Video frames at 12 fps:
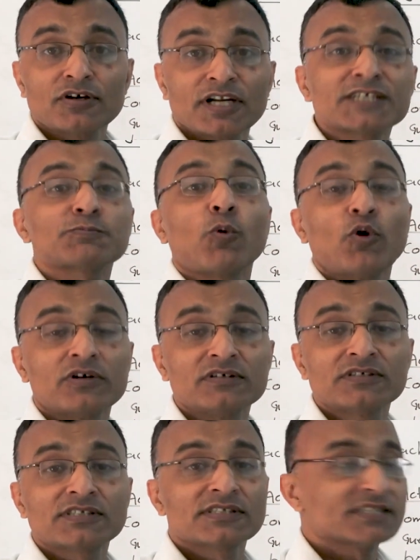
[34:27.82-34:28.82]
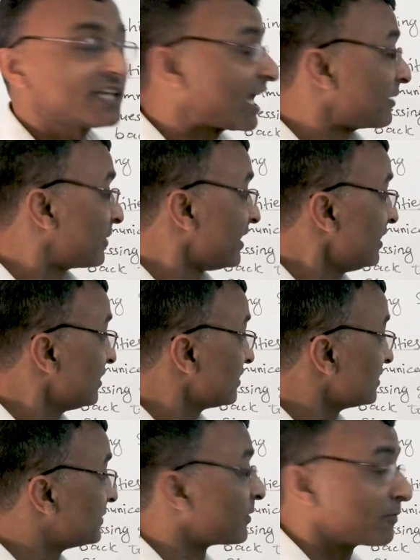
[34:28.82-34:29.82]
response can be
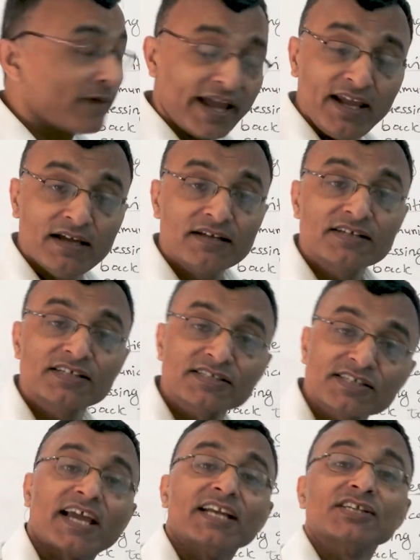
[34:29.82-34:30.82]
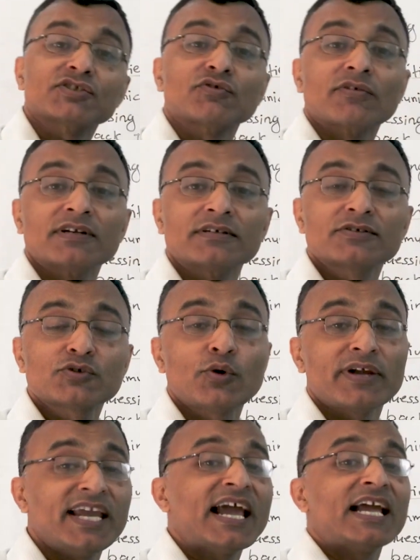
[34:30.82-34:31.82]
given by second student.
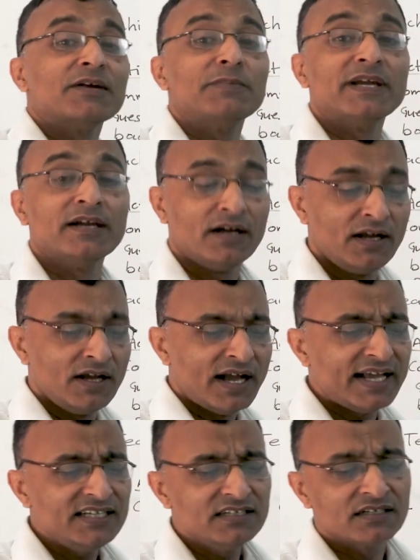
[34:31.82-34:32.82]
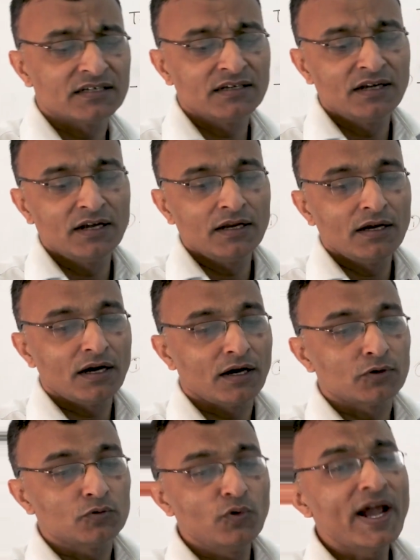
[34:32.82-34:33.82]
So A and B, and
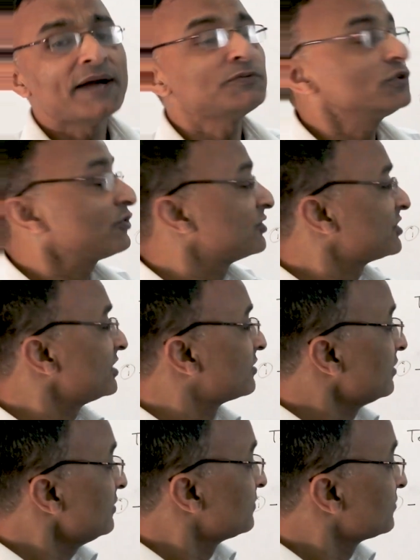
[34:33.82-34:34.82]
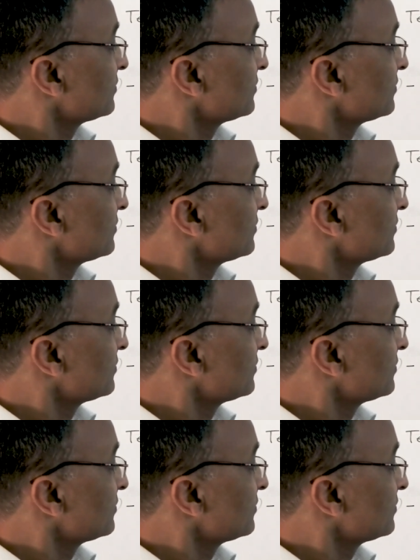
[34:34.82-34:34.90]
we have to consider